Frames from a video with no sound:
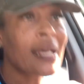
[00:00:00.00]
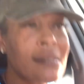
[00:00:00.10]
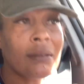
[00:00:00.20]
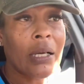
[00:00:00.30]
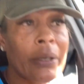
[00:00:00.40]
I
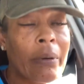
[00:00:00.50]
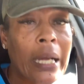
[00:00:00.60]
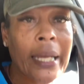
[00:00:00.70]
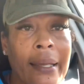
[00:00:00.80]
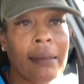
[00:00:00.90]
started
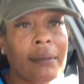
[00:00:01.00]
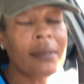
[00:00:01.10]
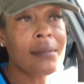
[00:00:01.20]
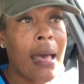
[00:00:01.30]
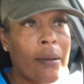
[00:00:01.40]
crying,
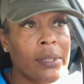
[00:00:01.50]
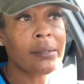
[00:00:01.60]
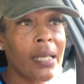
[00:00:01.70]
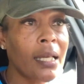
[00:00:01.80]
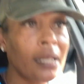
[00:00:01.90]
because I was
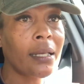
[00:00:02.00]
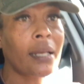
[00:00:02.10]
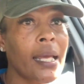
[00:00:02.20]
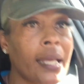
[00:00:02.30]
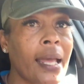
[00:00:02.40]
scared.
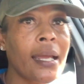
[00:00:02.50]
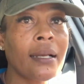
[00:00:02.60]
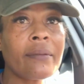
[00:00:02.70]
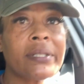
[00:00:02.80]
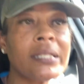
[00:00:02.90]
Like, I ain't
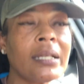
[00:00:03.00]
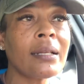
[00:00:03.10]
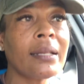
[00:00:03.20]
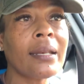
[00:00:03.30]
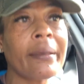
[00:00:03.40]
never seen
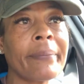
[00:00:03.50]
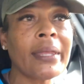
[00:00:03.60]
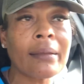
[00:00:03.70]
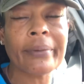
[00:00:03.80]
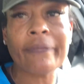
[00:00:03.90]
nothing that
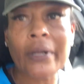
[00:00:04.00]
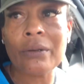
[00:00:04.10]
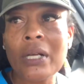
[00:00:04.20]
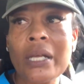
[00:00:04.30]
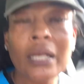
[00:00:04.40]
big
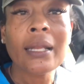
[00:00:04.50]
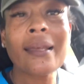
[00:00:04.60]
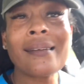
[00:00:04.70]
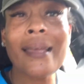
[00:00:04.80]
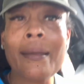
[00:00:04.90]
before.
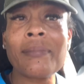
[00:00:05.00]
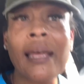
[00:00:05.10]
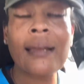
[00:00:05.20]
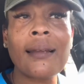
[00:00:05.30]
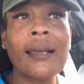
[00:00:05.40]
That damn
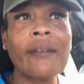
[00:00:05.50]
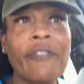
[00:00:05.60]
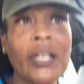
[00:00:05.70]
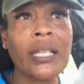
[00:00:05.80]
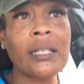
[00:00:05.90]
thing like a
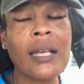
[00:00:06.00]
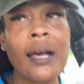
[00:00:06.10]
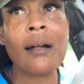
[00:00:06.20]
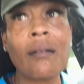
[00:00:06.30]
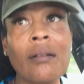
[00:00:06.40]
fucking
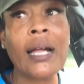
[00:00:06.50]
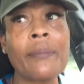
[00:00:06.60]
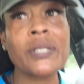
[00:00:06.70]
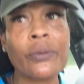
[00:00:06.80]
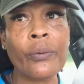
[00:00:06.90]
dog.
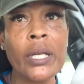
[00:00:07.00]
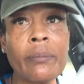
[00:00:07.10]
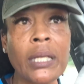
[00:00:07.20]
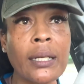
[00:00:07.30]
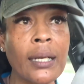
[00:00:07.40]
I'm
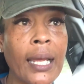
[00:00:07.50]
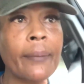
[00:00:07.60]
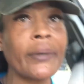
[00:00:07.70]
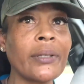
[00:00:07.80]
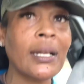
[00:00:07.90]
screaming in the
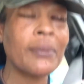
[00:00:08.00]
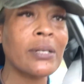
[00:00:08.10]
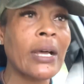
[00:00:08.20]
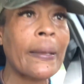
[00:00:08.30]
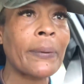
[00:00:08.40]
neighborhood. I'm
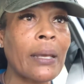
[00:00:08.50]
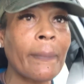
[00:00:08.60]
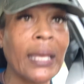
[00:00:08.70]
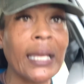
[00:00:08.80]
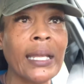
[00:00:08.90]
so happy
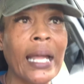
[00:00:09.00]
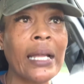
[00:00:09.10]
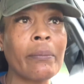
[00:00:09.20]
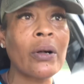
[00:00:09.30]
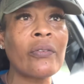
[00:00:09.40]
that man
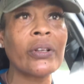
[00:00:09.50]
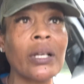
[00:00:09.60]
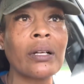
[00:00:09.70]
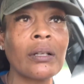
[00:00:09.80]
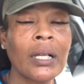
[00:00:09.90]
came over
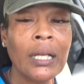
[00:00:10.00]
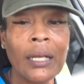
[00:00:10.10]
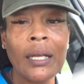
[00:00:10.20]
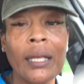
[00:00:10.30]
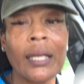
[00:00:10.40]
there
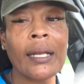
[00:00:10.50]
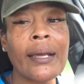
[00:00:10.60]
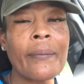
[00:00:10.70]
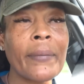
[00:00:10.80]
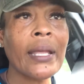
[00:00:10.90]
and
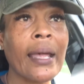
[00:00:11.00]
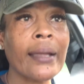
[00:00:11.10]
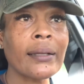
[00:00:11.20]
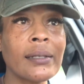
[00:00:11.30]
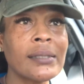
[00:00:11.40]
helped me
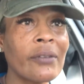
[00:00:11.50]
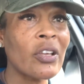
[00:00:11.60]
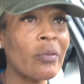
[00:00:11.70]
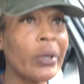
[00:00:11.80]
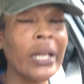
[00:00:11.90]
out. Because if
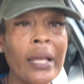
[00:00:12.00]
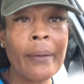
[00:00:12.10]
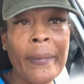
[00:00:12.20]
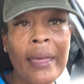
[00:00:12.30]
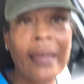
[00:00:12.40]
he wouldn't
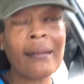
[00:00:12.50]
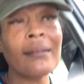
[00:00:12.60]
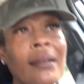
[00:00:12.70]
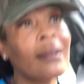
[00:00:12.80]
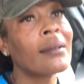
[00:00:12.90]
have helped me out,
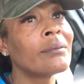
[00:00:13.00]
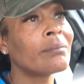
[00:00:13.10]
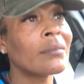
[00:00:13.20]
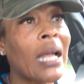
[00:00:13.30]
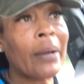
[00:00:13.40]

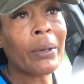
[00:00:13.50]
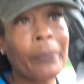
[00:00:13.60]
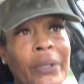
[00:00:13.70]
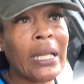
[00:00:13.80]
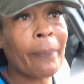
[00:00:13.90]
I would
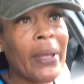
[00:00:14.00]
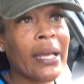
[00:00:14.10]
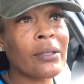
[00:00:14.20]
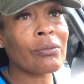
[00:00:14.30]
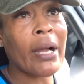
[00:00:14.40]
have put that
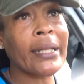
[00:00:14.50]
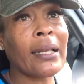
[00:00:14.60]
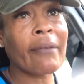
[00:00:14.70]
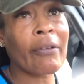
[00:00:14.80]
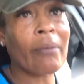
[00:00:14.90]
package right,
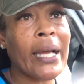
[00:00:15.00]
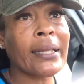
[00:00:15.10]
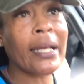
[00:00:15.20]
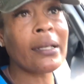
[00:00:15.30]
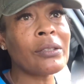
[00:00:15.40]
left it
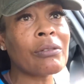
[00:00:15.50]
right there in the